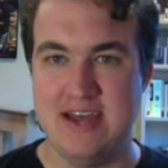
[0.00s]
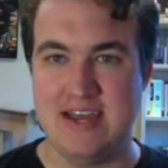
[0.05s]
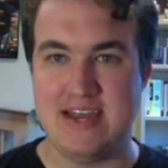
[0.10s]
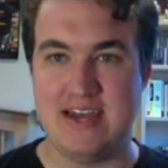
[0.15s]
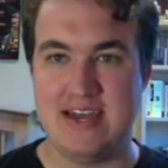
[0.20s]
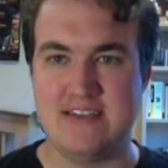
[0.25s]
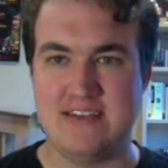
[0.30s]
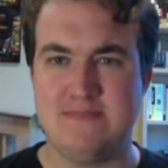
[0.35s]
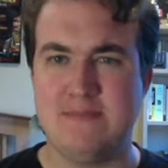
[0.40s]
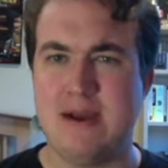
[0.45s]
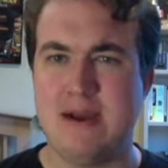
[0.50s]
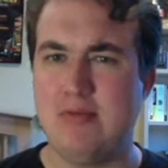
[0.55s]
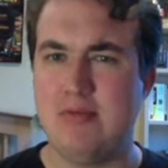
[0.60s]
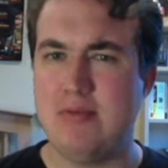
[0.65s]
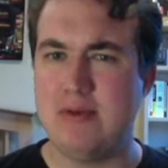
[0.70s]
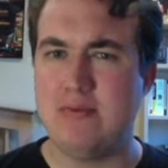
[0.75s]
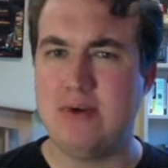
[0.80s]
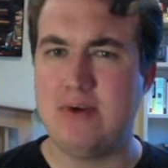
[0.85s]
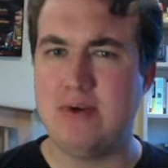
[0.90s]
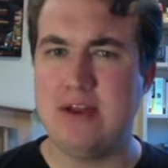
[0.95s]
Yes,
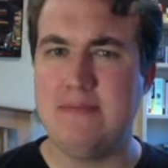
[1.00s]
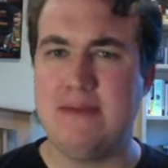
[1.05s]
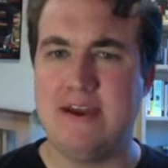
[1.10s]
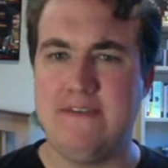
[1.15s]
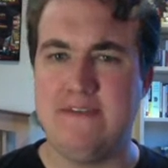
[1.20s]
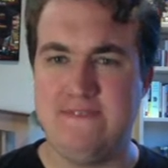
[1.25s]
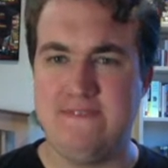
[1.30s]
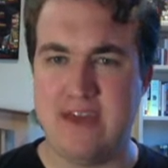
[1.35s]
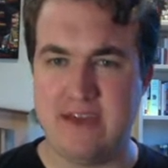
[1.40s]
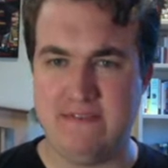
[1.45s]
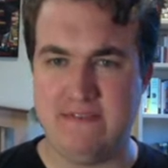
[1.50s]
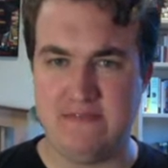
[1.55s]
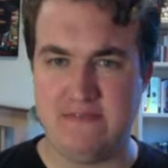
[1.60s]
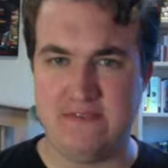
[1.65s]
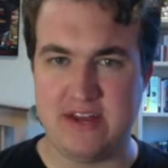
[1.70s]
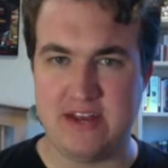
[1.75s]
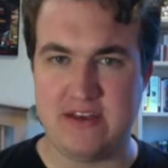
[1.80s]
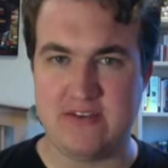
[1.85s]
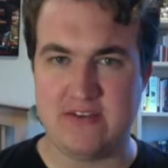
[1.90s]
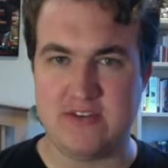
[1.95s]
probably one of my favorite
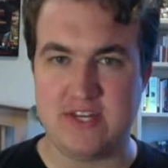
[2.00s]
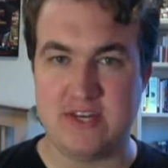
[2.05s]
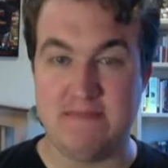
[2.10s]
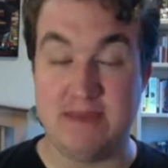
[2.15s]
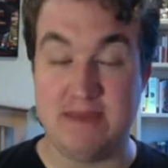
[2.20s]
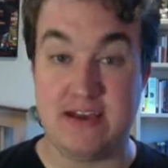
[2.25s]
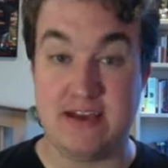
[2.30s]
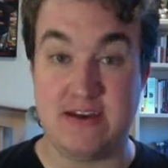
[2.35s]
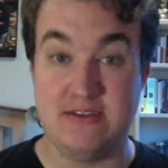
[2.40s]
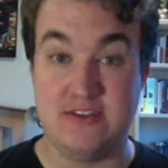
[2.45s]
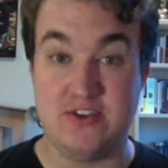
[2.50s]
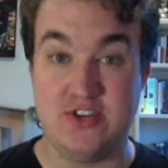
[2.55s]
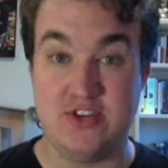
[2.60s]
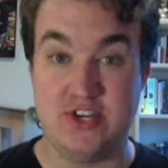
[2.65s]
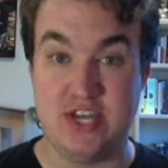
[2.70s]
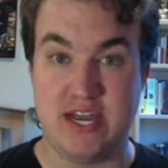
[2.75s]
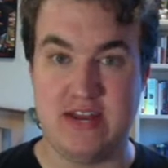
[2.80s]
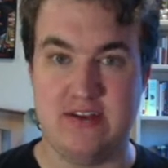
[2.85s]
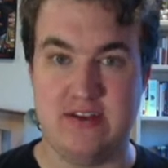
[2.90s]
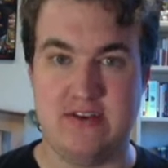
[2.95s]
videos to make on this
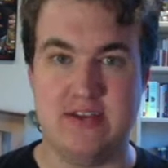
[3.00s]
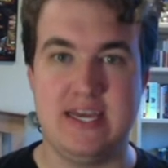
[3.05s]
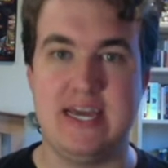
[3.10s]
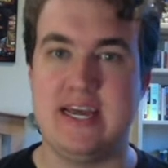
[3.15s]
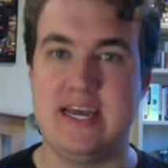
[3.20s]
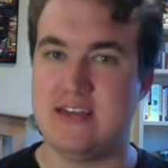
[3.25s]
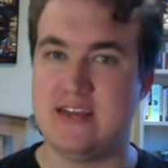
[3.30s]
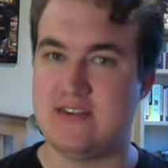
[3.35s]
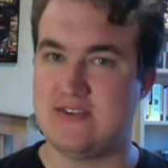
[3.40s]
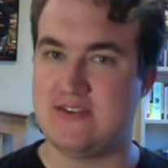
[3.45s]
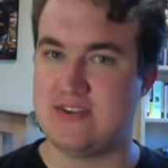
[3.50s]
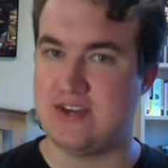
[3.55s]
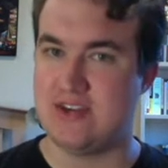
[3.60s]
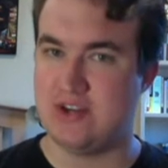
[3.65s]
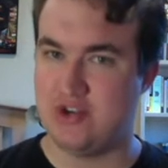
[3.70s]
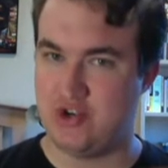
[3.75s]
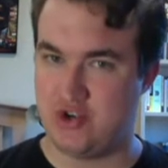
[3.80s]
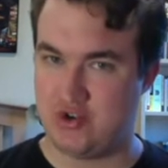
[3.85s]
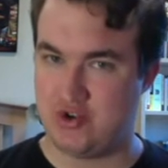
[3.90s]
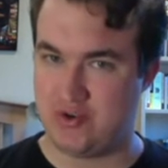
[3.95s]
channel is
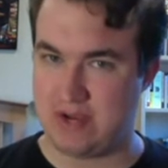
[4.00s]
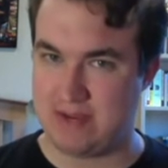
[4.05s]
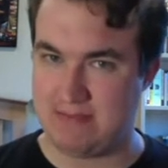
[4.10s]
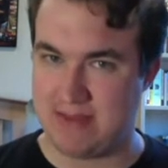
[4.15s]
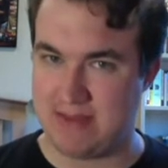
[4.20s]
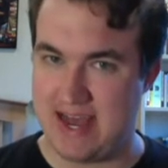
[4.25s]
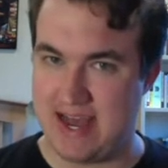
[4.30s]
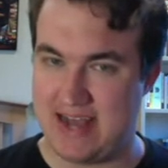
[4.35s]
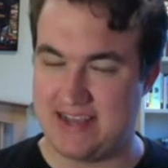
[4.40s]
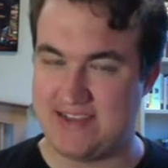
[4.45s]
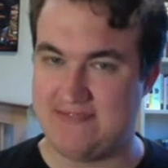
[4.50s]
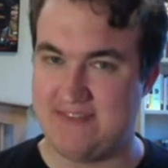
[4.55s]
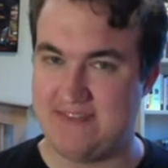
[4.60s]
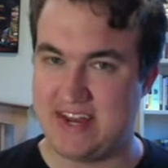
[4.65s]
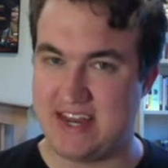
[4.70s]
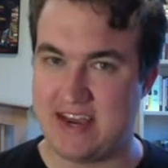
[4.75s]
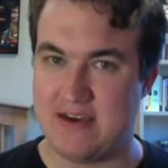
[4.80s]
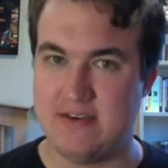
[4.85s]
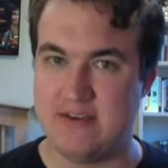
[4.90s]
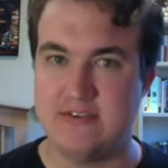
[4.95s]
Dreamcast
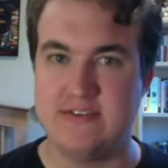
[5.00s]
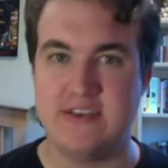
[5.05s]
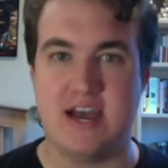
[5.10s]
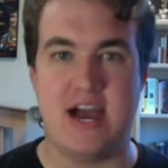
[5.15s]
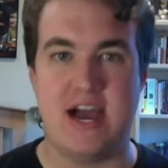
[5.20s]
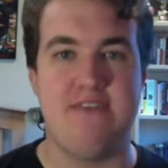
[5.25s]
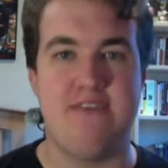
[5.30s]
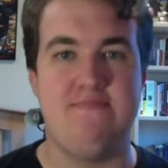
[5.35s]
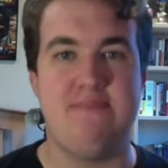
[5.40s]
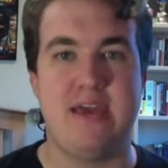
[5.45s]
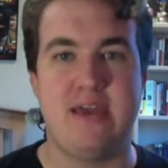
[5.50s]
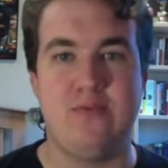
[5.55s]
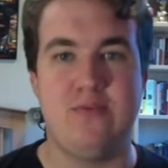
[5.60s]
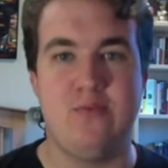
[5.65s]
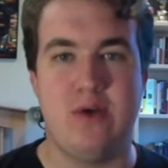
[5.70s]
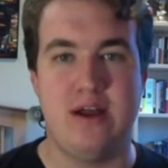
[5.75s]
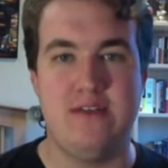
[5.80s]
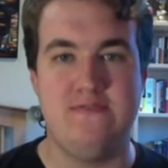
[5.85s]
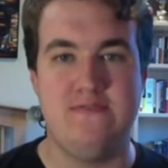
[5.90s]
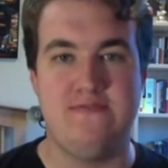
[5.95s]
videos. I've made one